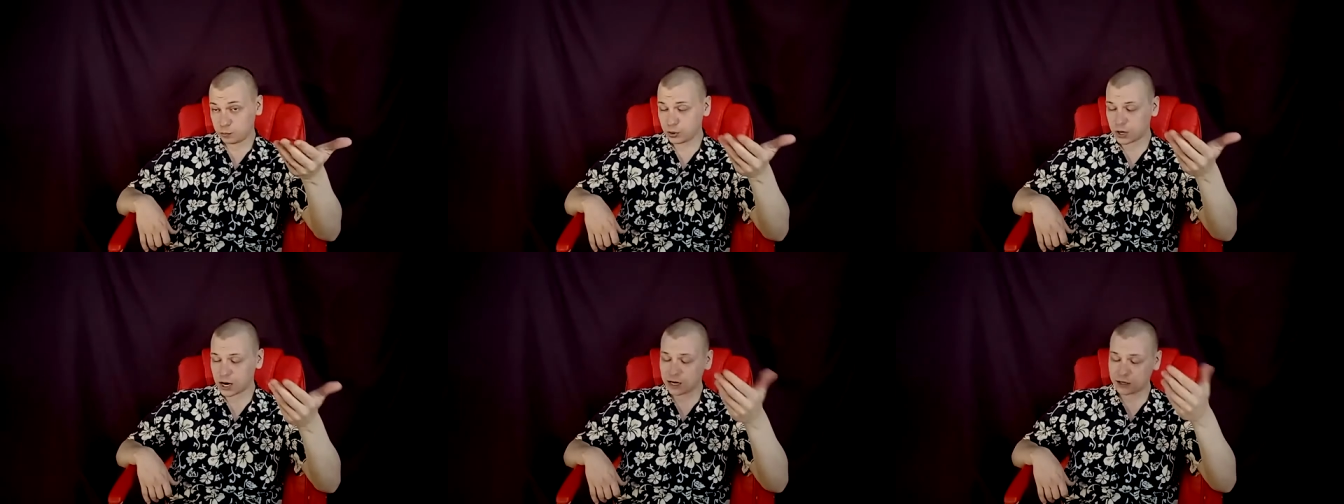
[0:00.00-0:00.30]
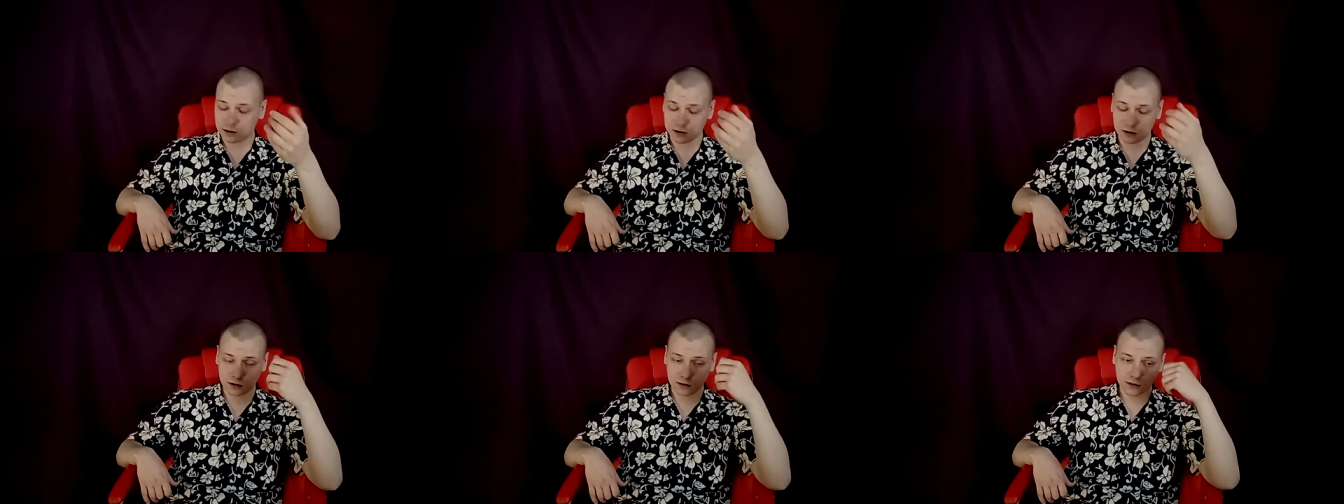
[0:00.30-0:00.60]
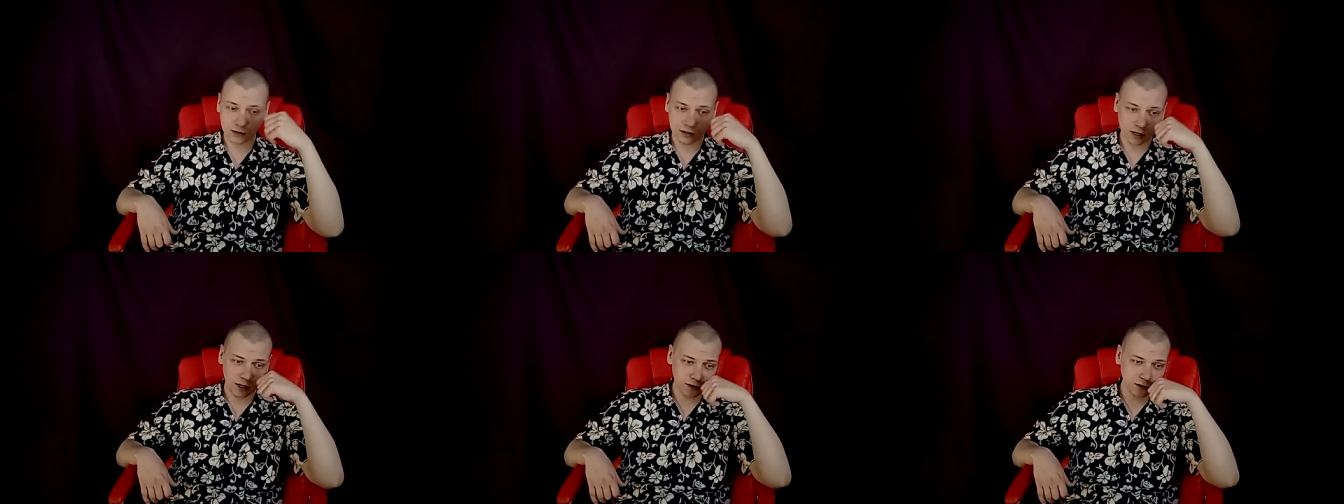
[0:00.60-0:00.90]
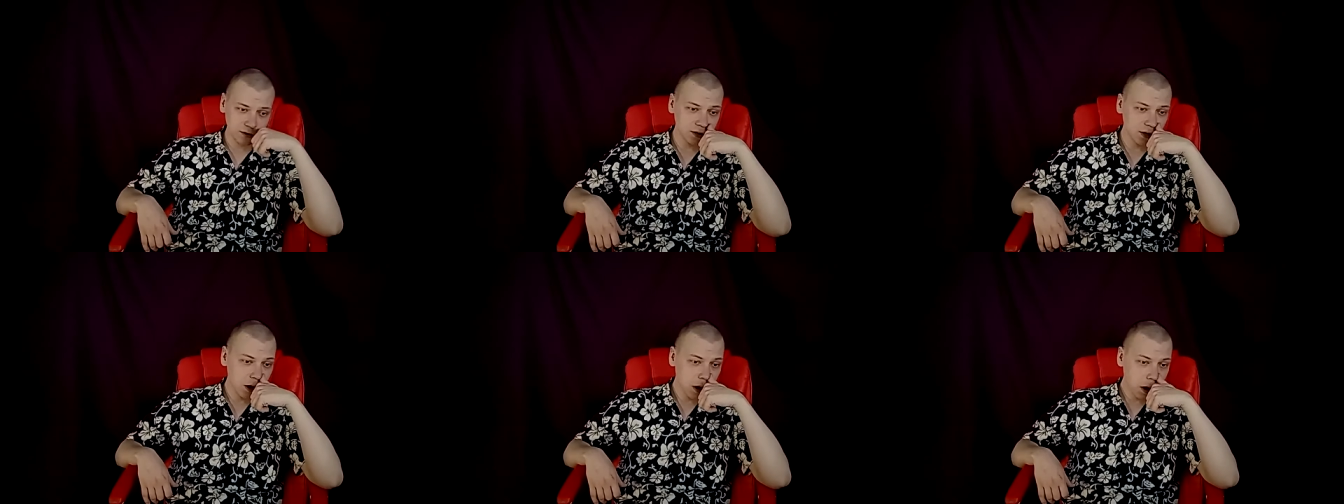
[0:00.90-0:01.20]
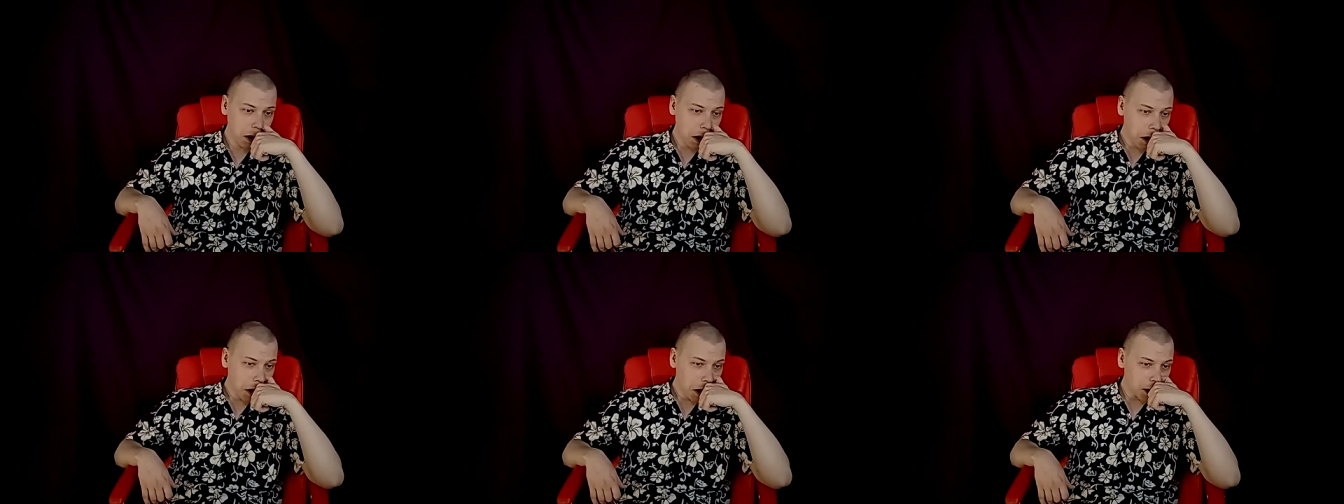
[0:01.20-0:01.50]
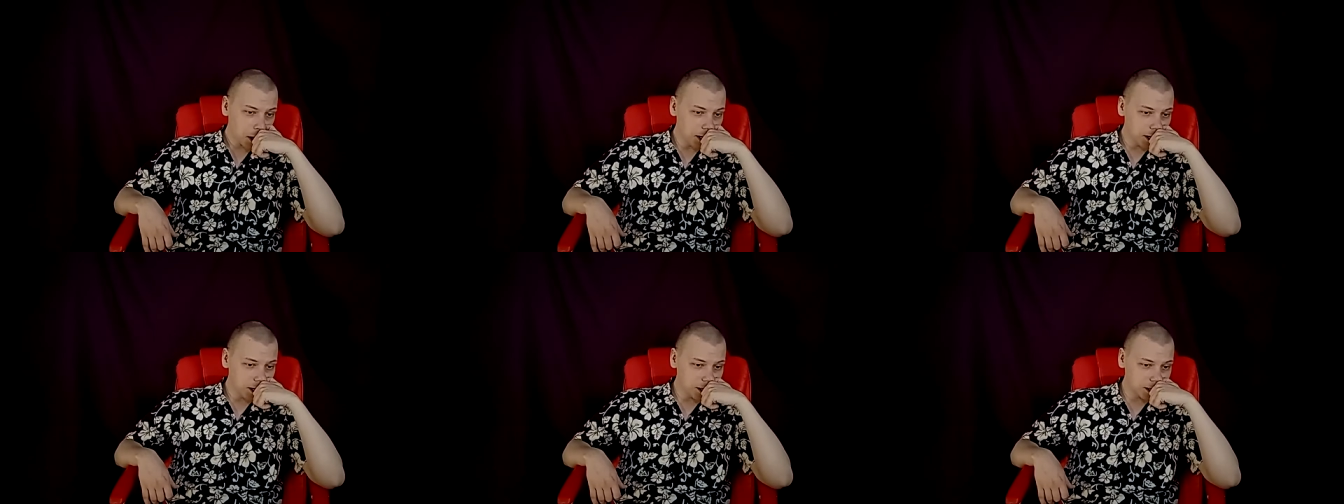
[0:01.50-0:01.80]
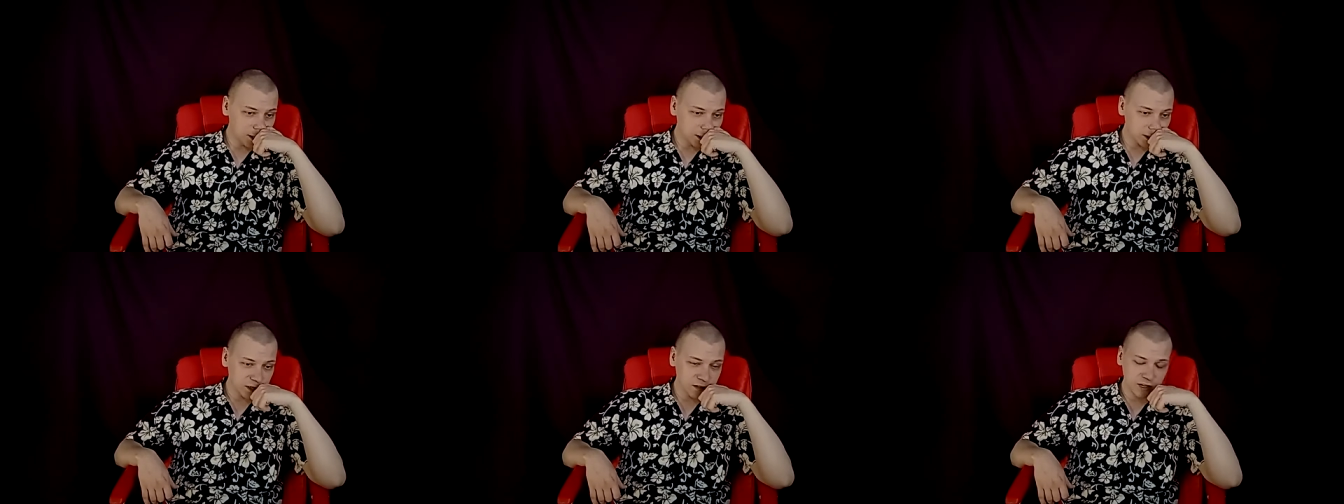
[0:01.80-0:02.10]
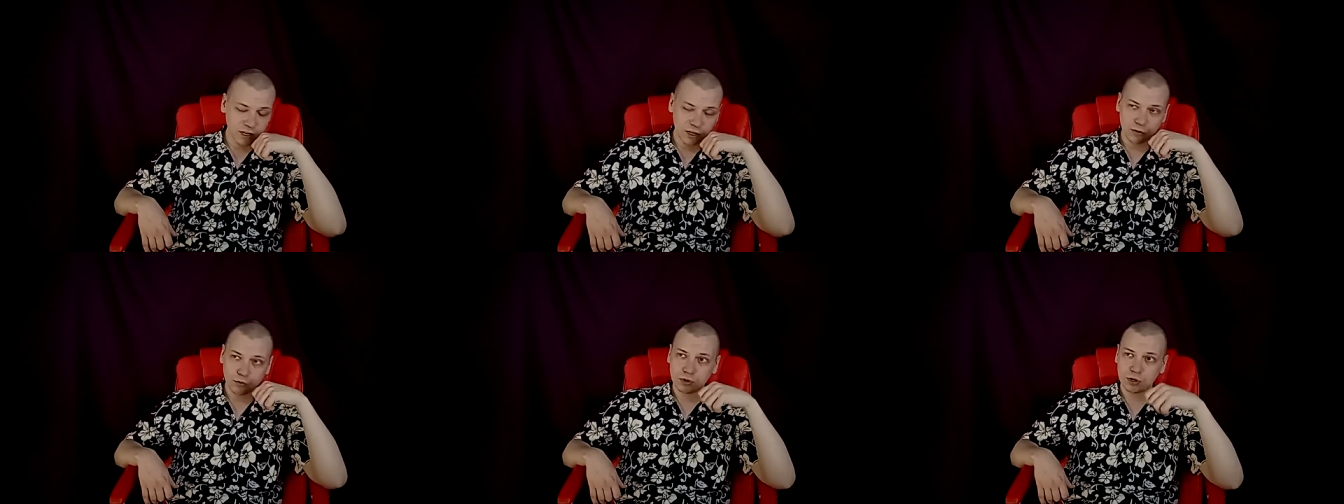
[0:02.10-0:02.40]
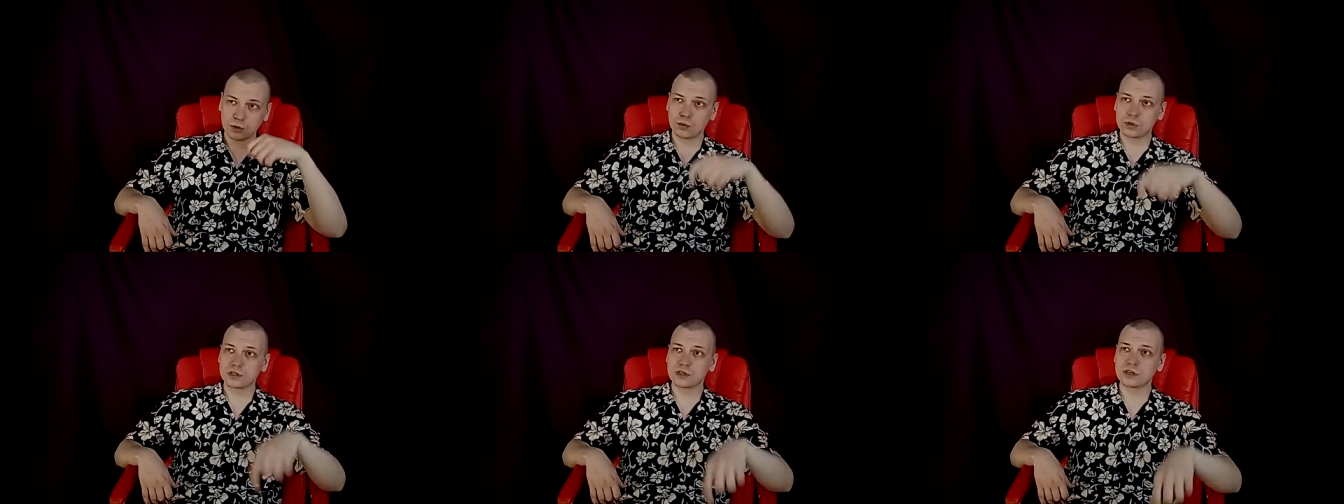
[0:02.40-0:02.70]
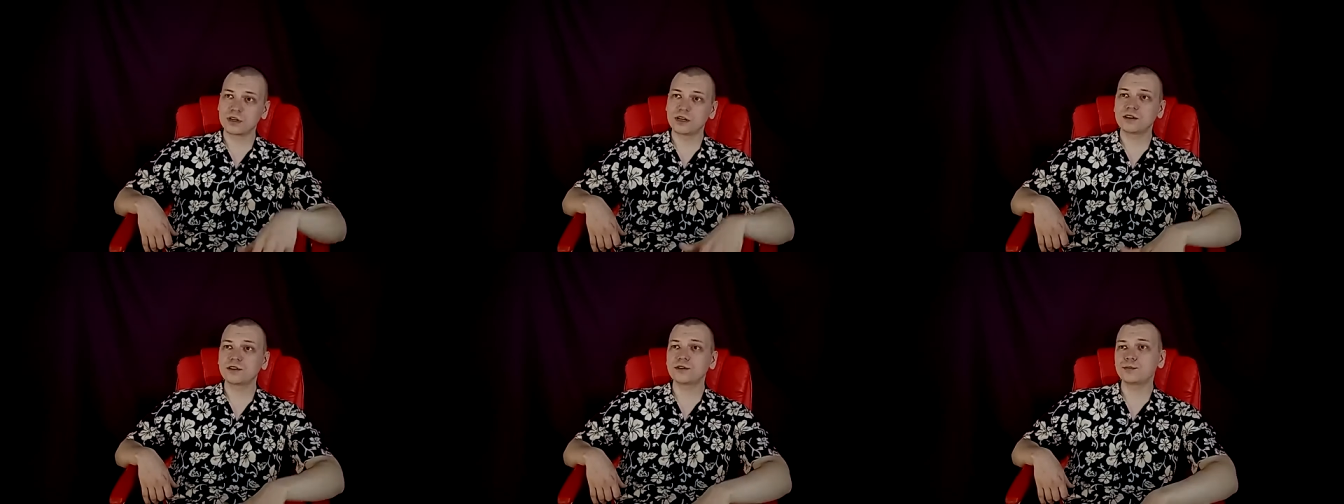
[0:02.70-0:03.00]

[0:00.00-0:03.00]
in a practical sense, is there there was